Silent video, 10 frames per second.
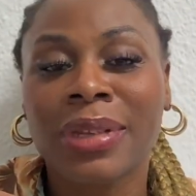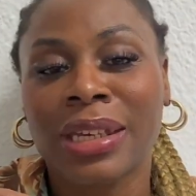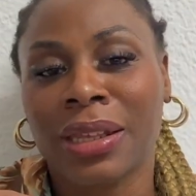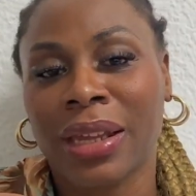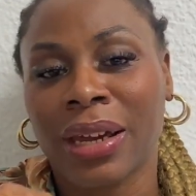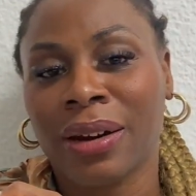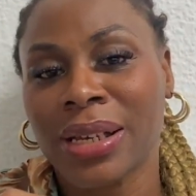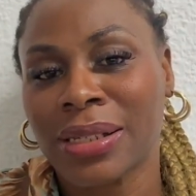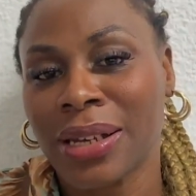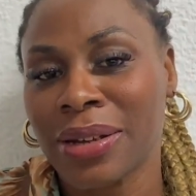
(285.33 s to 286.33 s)

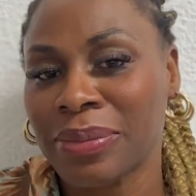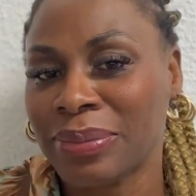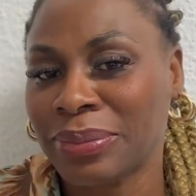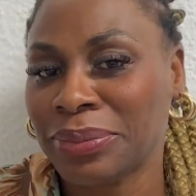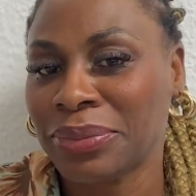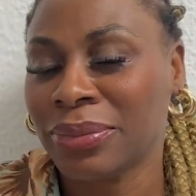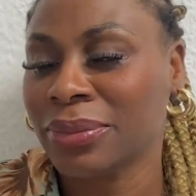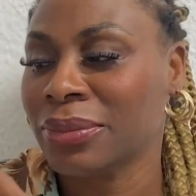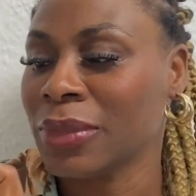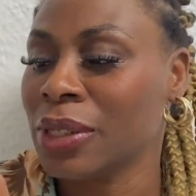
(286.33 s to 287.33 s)
Kitagrasa.
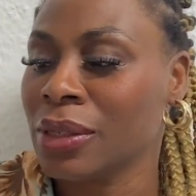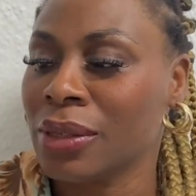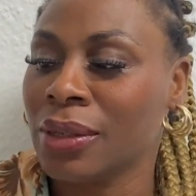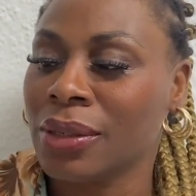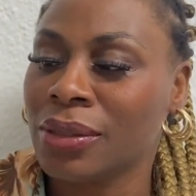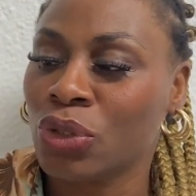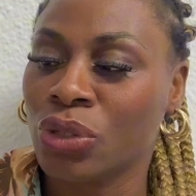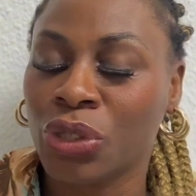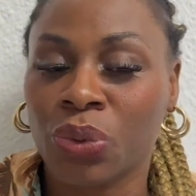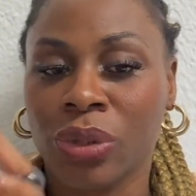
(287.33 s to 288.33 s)
So
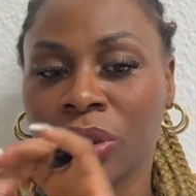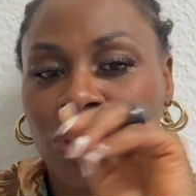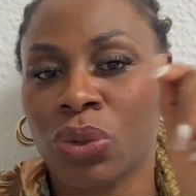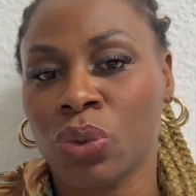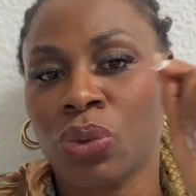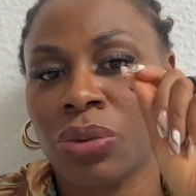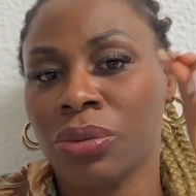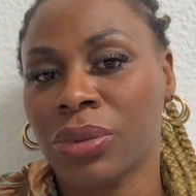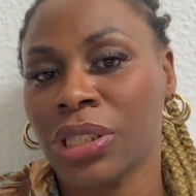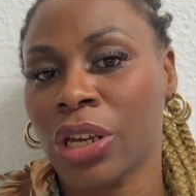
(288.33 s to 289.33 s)
this one is
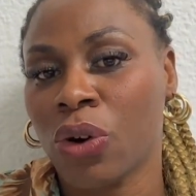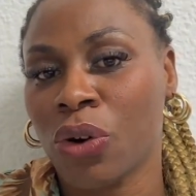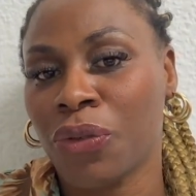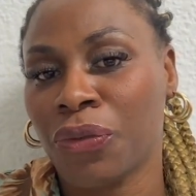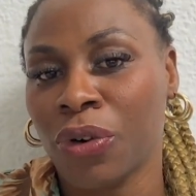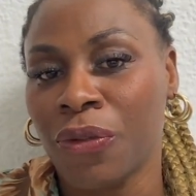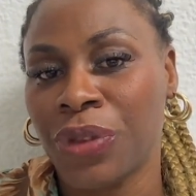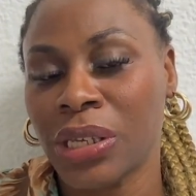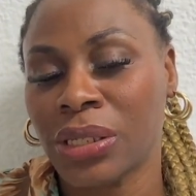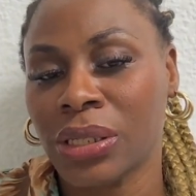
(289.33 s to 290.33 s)
to take off all
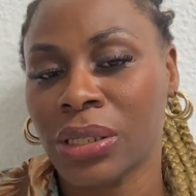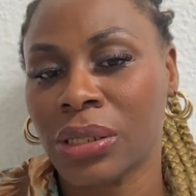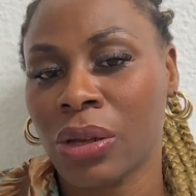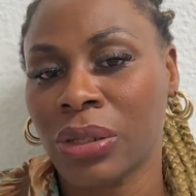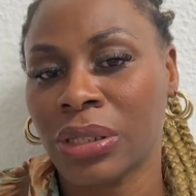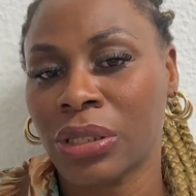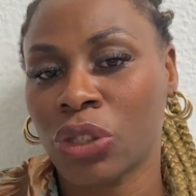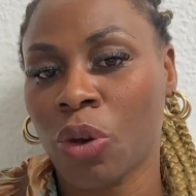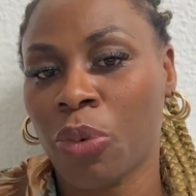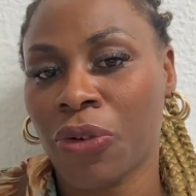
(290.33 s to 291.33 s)
these
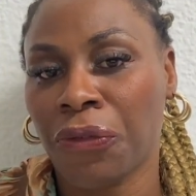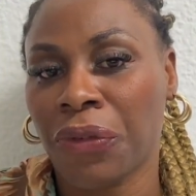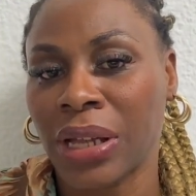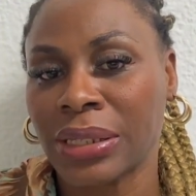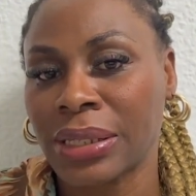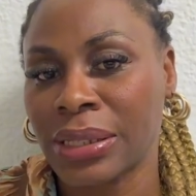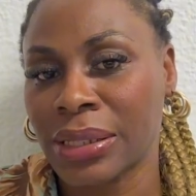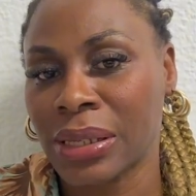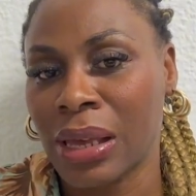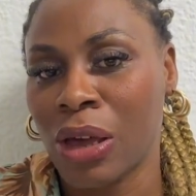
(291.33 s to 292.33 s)
stubborn
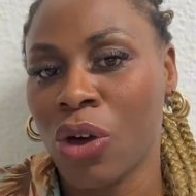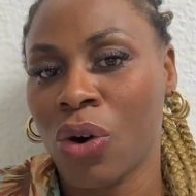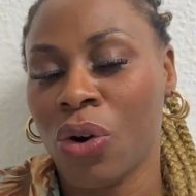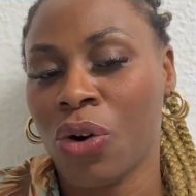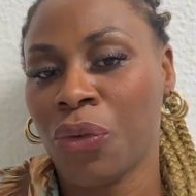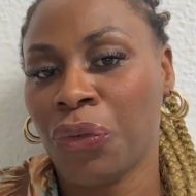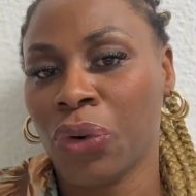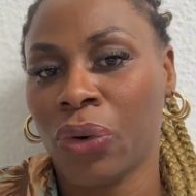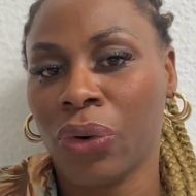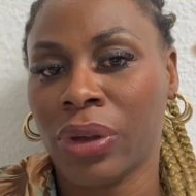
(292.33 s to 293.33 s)
fats off
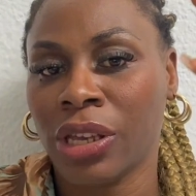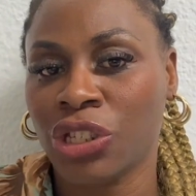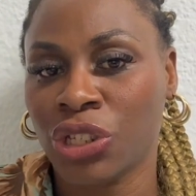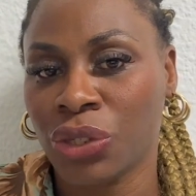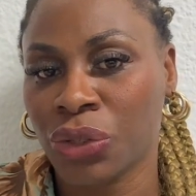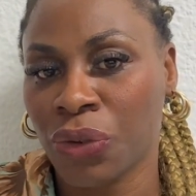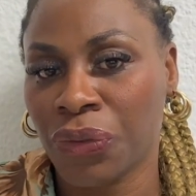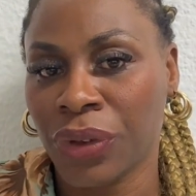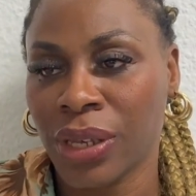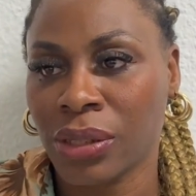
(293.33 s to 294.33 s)
your kitchen
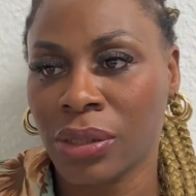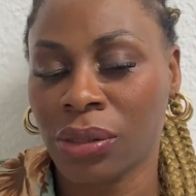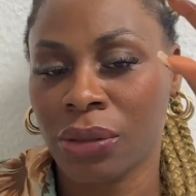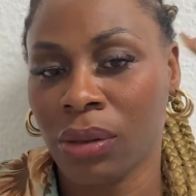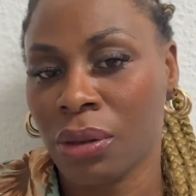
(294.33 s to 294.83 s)
surface.